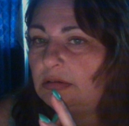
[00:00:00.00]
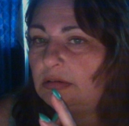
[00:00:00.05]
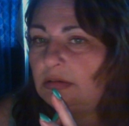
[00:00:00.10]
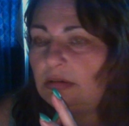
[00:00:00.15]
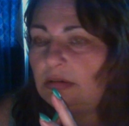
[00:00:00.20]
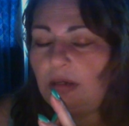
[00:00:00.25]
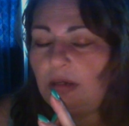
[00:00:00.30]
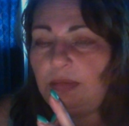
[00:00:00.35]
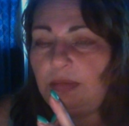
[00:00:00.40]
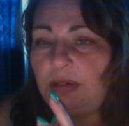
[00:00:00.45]

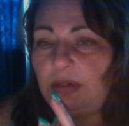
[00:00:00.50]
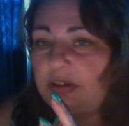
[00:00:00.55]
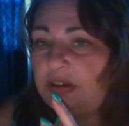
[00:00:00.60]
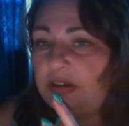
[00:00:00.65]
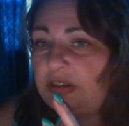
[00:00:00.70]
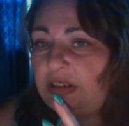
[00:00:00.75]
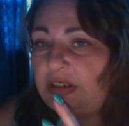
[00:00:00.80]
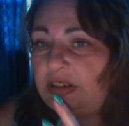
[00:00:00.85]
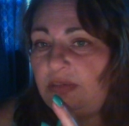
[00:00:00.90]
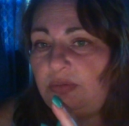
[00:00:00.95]
I'm not going
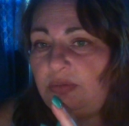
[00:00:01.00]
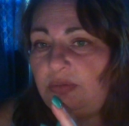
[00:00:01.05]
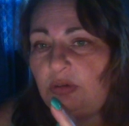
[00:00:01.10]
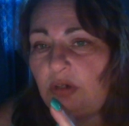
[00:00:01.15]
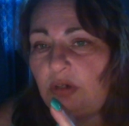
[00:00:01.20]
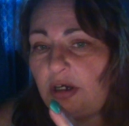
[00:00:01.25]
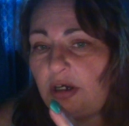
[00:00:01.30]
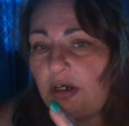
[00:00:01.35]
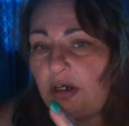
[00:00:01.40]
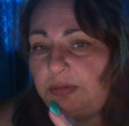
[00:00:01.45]
to give you
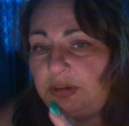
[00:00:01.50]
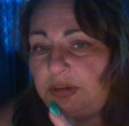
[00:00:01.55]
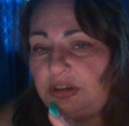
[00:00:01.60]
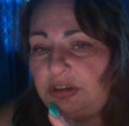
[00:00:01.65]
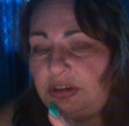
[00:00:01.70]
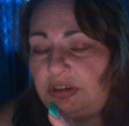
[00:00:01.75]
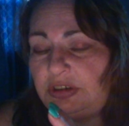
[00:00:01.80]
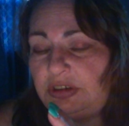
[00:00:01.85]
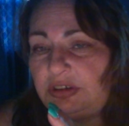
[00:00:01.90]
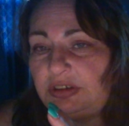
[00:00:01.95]

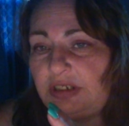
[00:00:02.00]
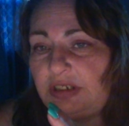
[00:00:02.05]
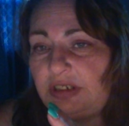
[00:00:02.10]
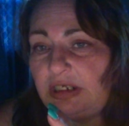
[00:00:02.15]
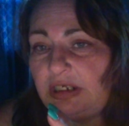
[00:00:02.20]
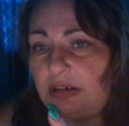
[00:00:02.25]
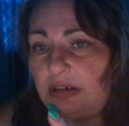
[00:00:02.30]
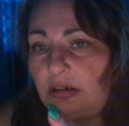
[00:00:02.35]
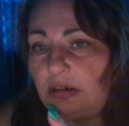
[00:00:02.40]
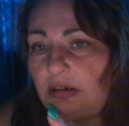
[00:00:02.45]
options
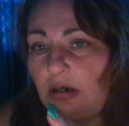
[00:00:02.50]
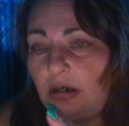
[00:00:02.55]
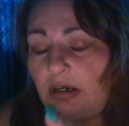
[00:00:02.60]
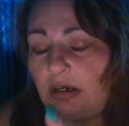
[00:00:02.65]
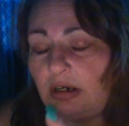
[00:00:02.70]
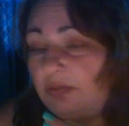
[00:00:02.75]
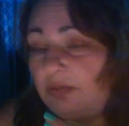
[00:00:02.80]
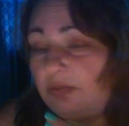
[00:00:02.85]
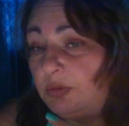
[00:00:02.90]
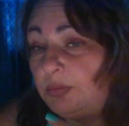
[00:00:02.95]
that are
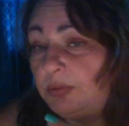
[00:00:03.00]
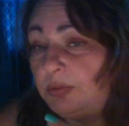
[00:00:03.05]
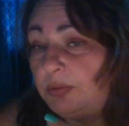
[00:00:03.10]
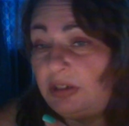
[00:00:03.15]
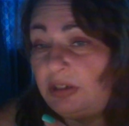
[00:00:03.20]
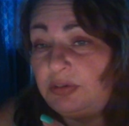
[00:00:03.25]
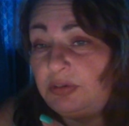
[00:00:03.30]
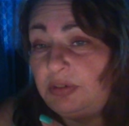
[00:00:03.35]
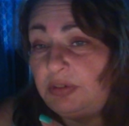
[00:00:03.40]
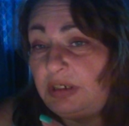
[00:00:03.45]
out of your
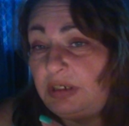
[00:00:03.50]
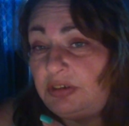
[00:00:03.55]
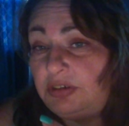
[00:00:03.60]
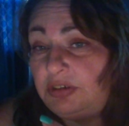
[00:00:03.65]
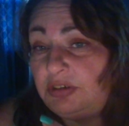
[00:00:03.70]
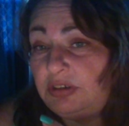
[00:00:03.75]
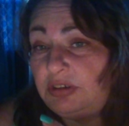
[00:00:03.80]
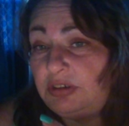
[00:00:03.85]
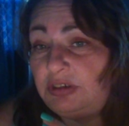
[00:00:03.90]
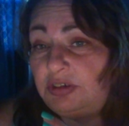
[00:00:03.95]
price
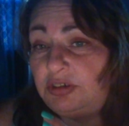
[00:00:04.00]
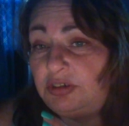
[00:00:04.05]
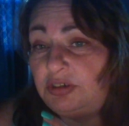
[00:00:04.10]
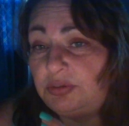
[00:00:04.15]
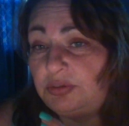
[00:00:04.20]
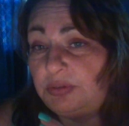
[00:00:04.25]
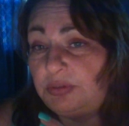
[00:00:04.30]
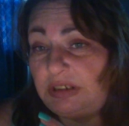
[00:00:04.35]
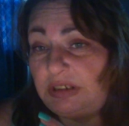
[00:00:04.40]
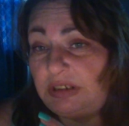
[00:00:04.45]
range. That's just
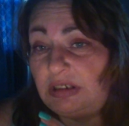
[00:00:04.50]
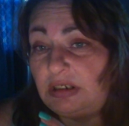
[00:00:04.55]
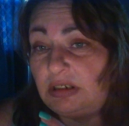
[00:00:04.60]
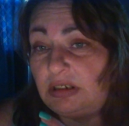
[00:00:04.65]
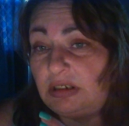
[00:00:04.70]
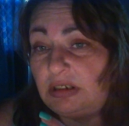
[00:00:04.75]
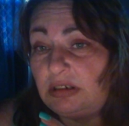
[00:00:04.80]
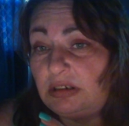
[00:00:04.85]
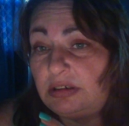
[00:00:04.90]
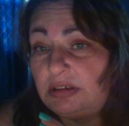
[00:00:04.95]

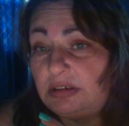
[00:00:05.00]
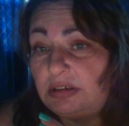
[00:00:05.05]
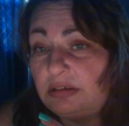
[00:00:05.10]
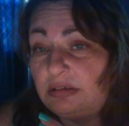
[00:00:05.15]
ridiculous.